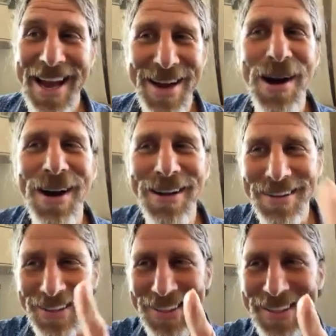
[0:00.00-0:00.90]
well,
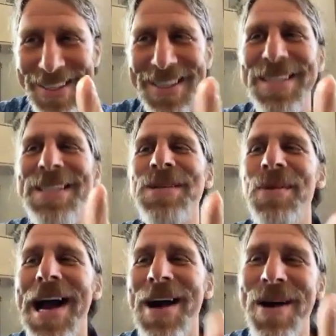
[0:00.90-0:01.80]
this is why I
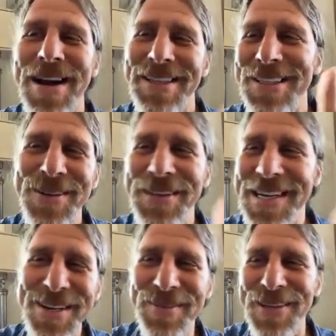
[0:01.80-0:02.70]
wanted to do the
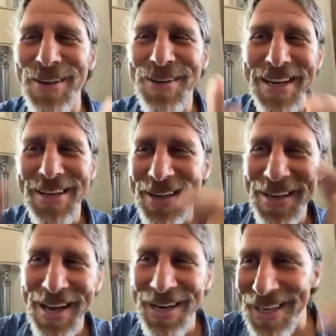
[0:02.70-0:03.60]
interview,
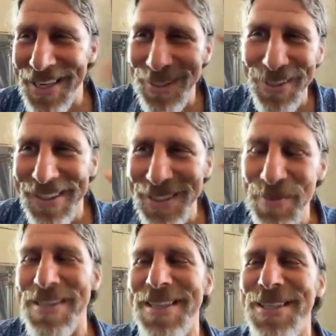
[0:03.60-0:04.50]
get a little
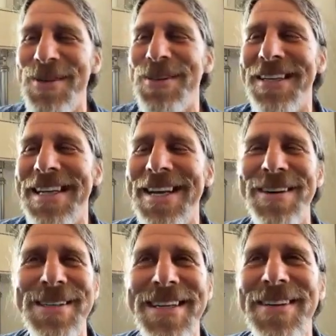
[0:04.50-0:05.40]
glimpse into the
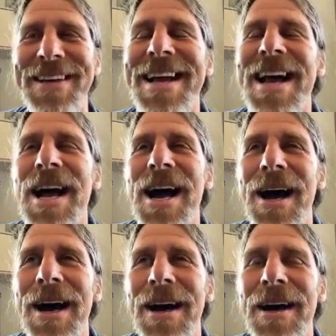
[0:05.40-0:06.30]
gears and
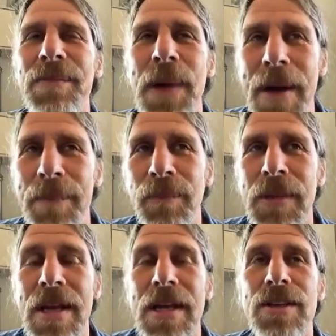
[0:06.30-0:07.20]
but
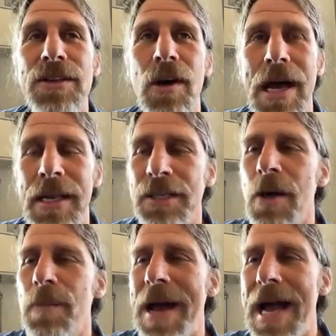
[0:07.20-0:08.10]
so let's
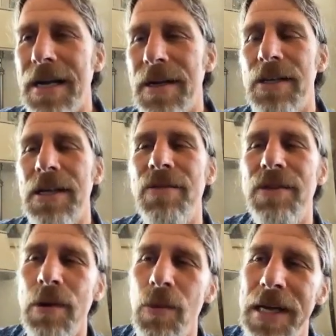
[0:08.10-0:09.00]
go back, because I
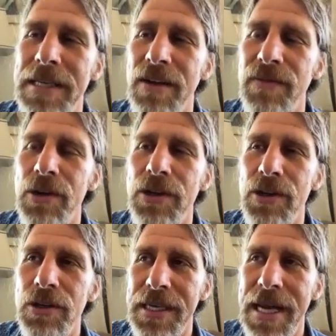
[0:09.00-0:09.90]
really want to interview
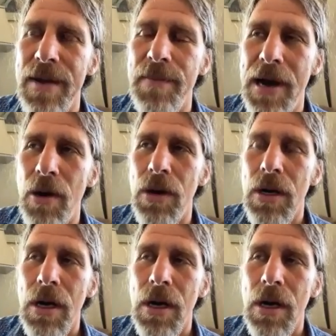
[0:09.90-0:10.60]
you today about